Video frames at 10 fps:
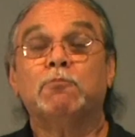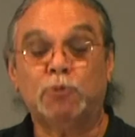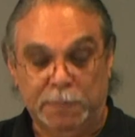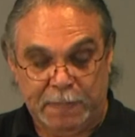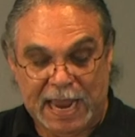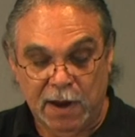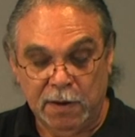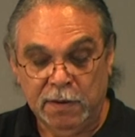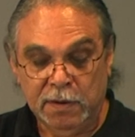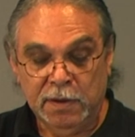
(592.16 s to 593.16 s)

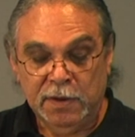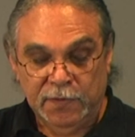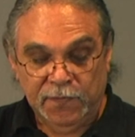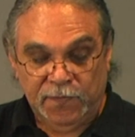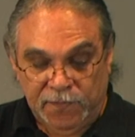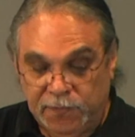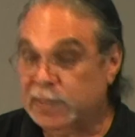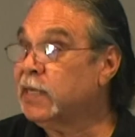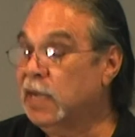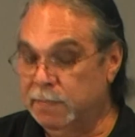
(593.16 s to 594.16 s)
Prepare for
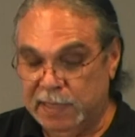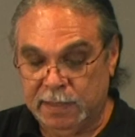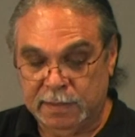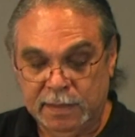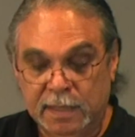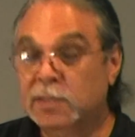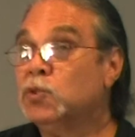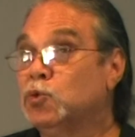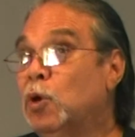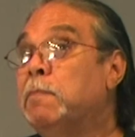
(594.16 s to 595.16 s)
the coming
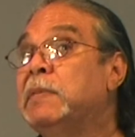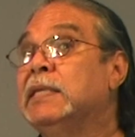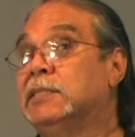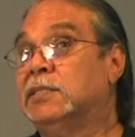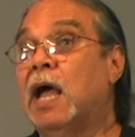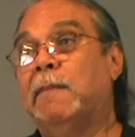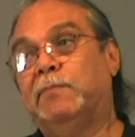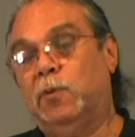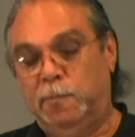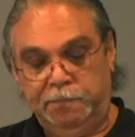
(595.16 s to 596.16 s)
Trump Gestapo.